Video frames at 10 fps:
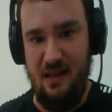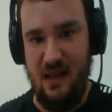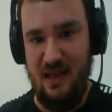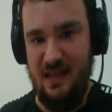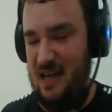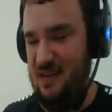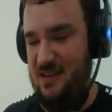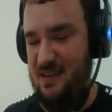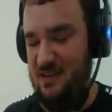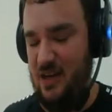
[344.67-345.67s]
I kind of
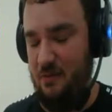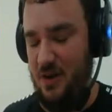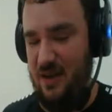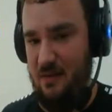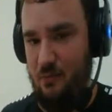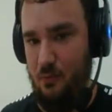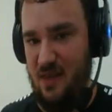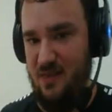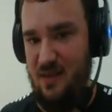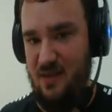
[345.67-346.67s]
see Shigaraki with
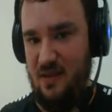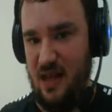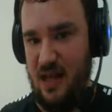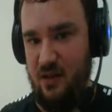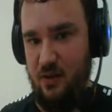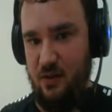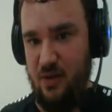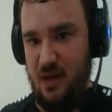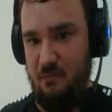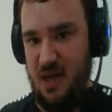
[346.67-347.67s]
this look
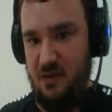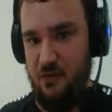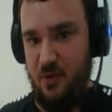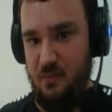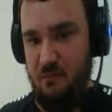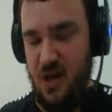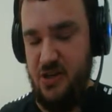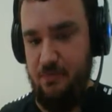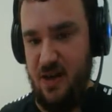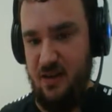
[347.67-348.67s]
on page 4
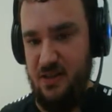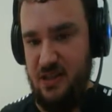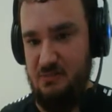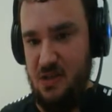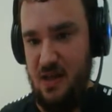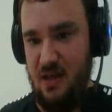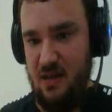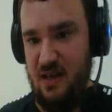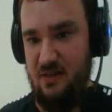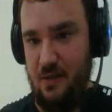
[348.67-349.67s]
much better. Just
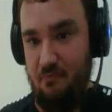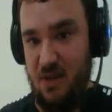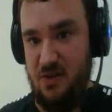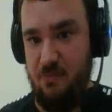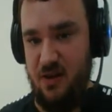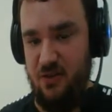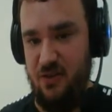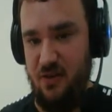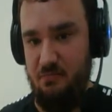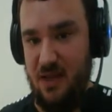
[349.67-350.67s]
needs a much better
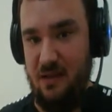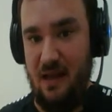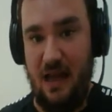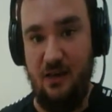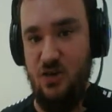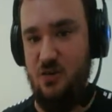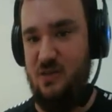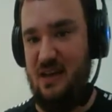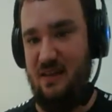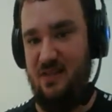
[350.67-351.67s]
suit, but I do
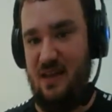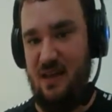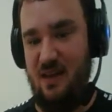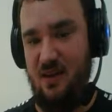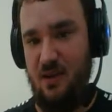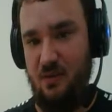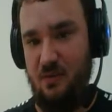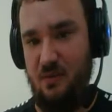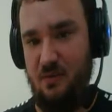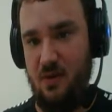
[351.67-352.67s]
dig the new
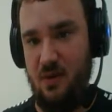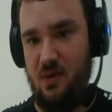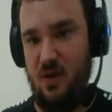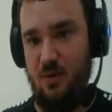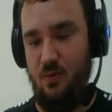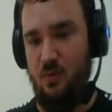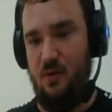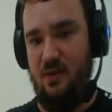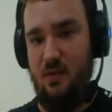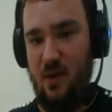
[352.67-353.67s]
coat,
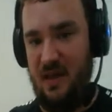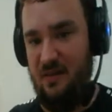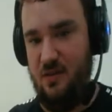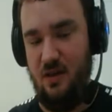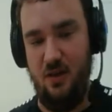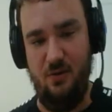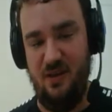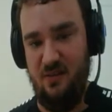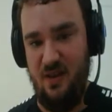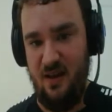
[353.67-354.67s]
the way the coat
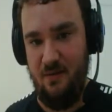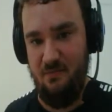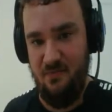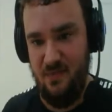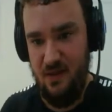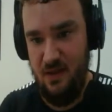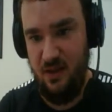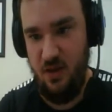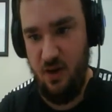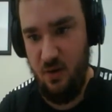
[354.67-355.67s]
is done in
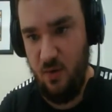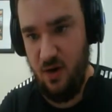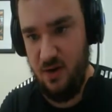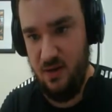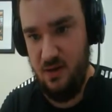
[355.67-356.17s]
the artwork.